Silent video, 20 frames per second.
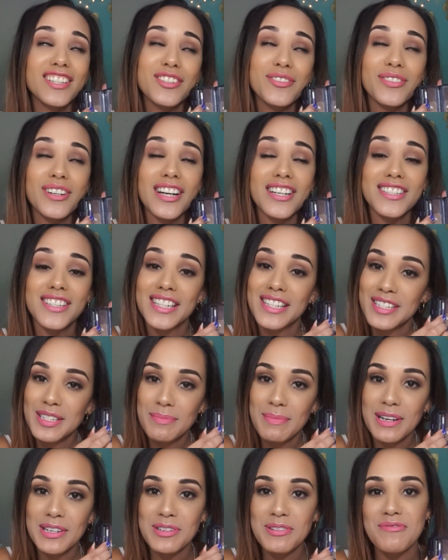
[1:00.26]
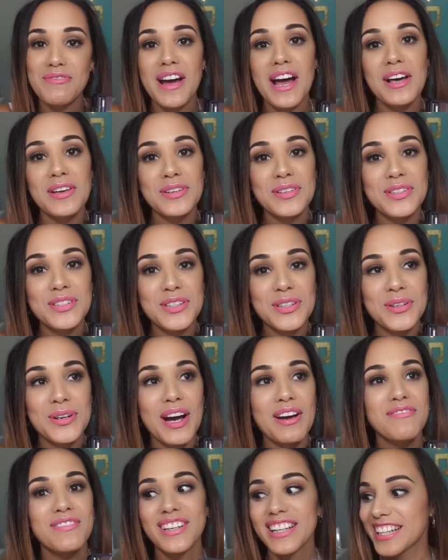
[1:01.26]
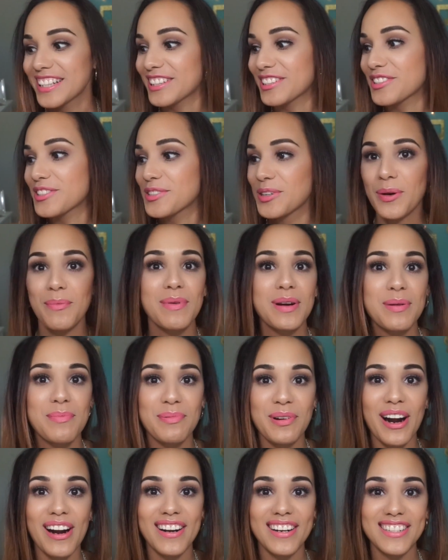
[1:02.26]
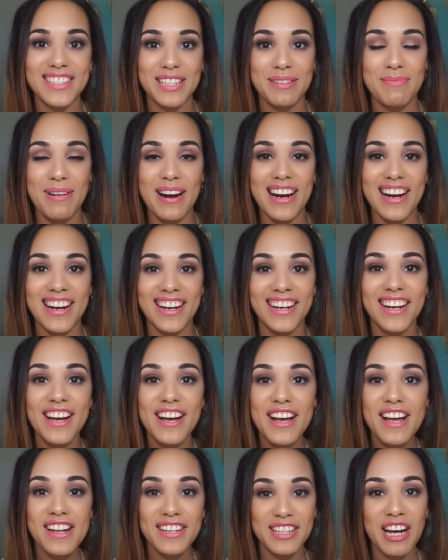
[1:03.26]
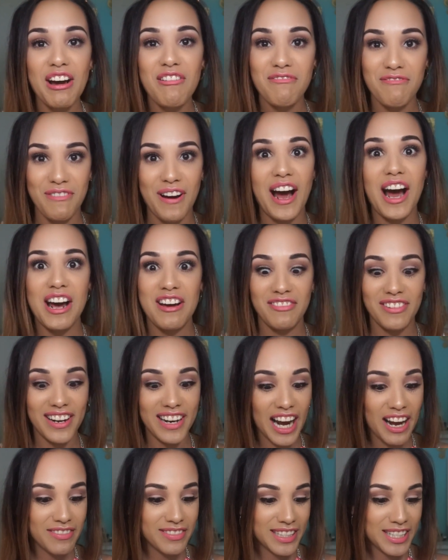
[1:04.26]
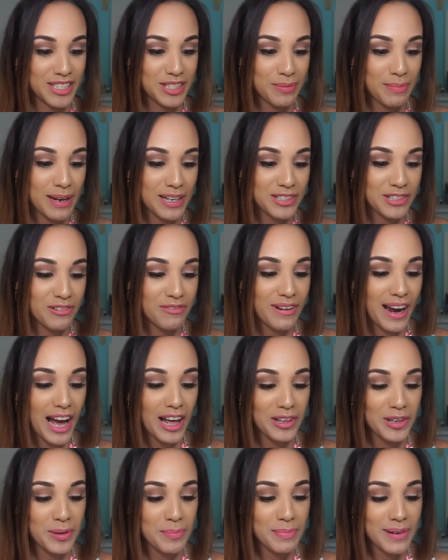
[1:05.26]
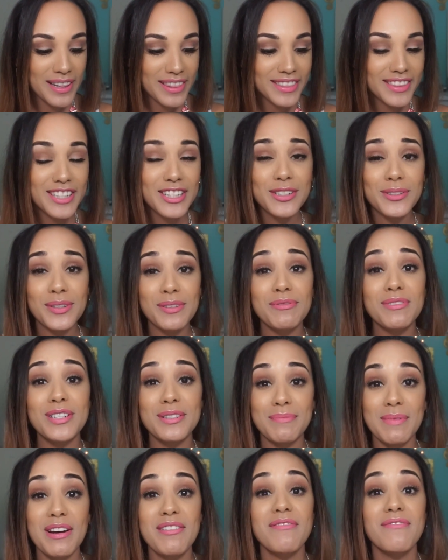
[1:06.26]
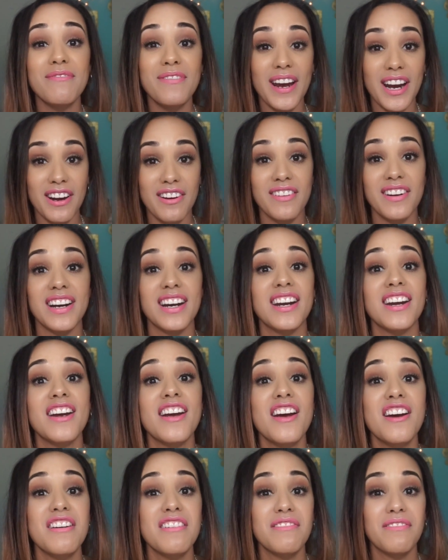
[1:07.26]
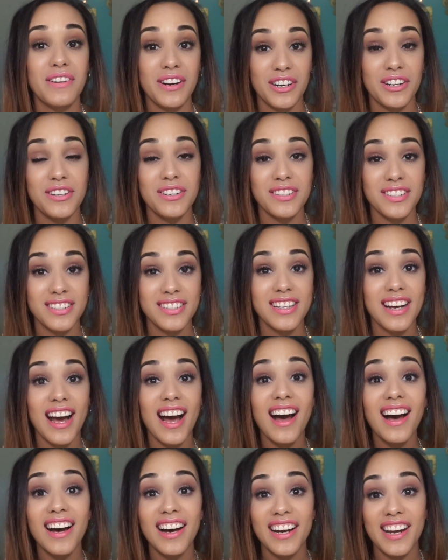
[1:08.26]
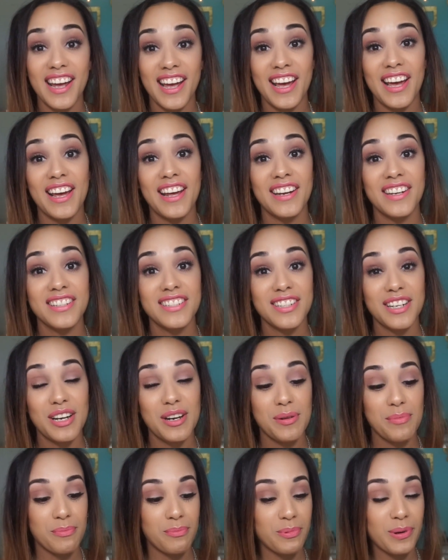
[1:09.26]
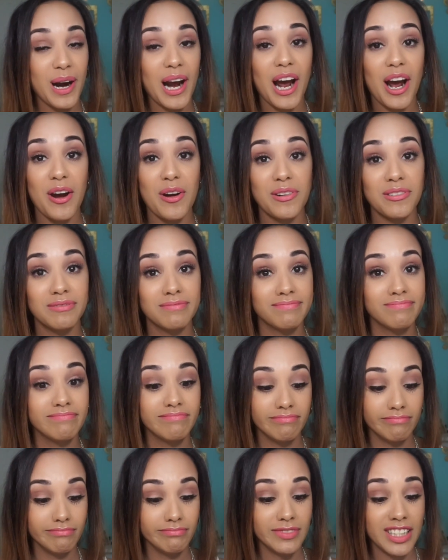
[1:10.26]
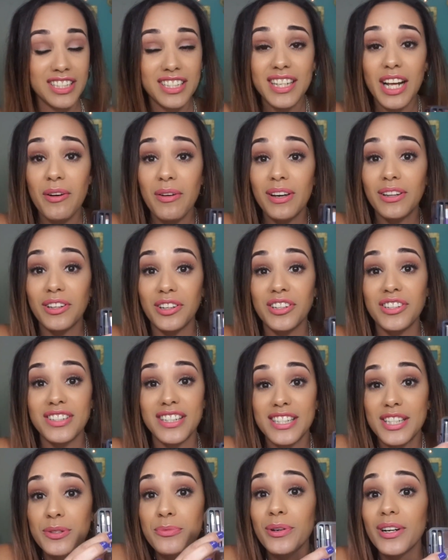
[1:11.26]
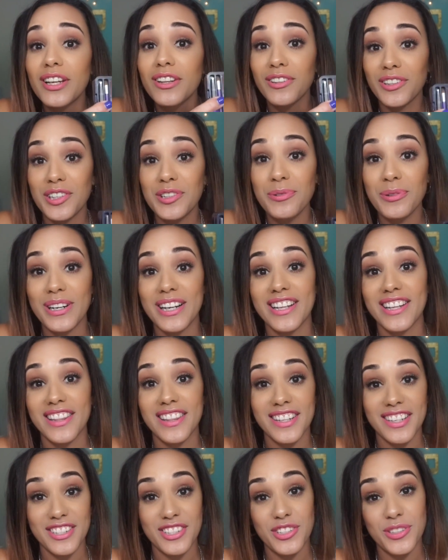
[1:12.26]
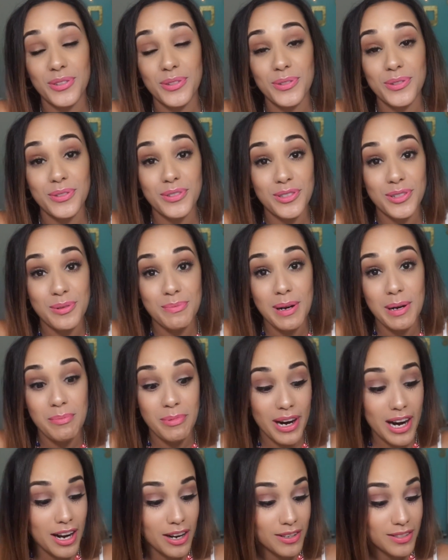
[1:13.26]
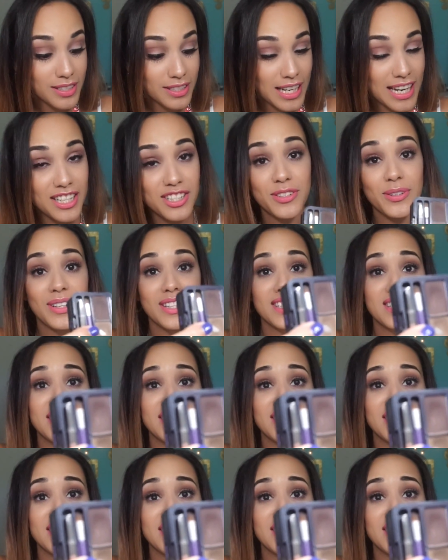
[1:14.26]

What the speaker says: this one has sentimental value too. I feel like there's so many products in my top 5 that have sentimental value, but this one was my very first high-end brow. This is how I learned. This is what I learned with to do my brows. As you can